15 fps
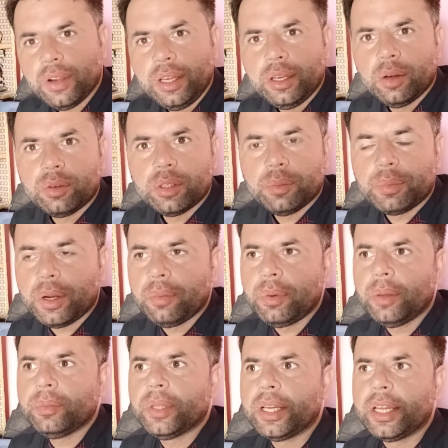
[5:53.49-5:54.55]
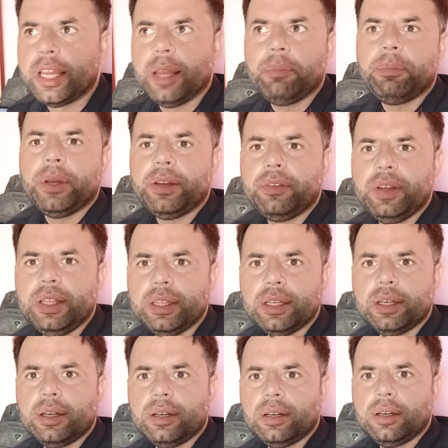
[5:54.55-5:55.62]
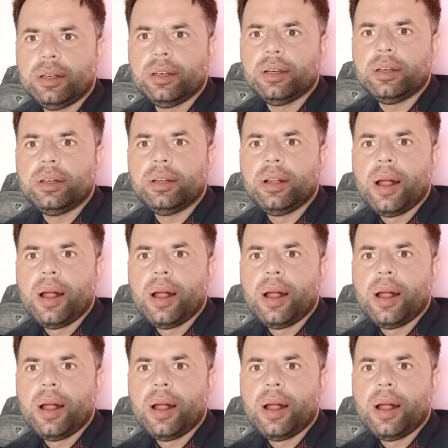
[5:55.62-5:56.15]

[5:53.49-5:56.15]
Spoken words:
find out the problem, the gap between the